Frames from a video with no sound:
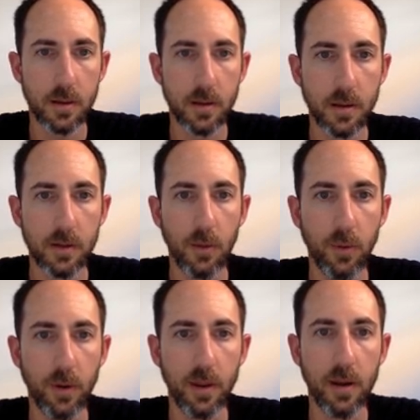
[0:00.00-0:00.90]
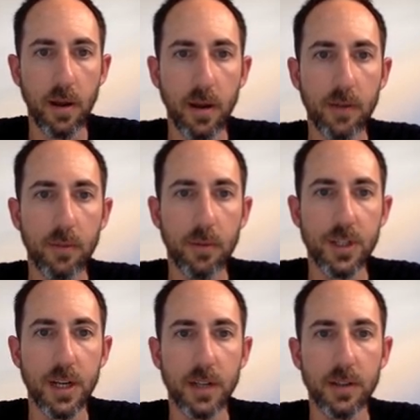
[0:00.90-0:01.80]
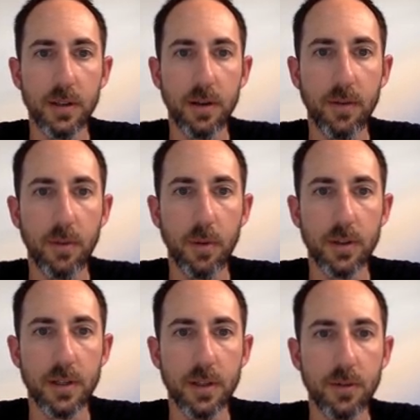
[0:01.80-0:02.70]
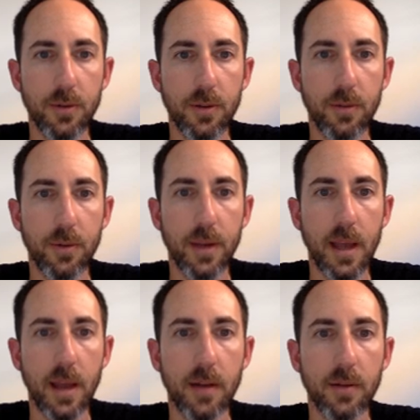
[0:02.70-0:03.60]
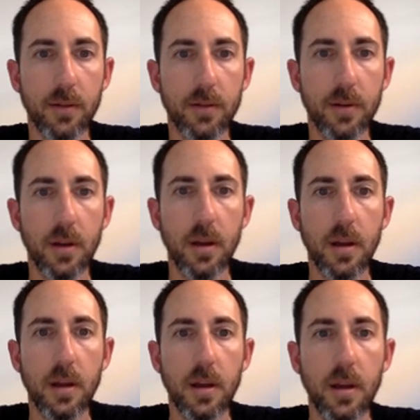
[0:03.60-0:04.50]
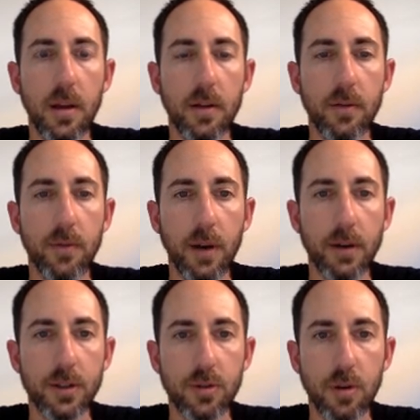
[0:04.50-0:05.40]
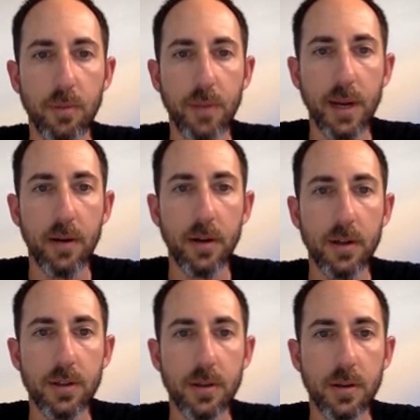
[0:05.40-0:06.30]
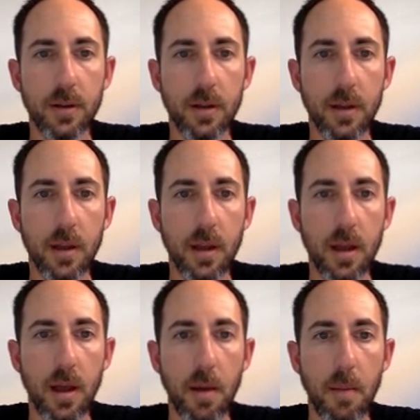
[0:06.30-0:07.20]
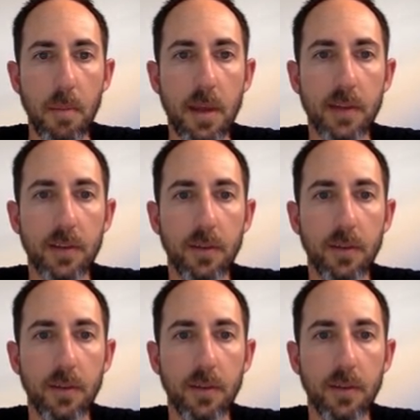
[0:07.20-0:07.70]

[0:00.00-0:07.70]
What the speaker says: It's a really nice rejection if you watch these three candles. Very strong bearish, a massive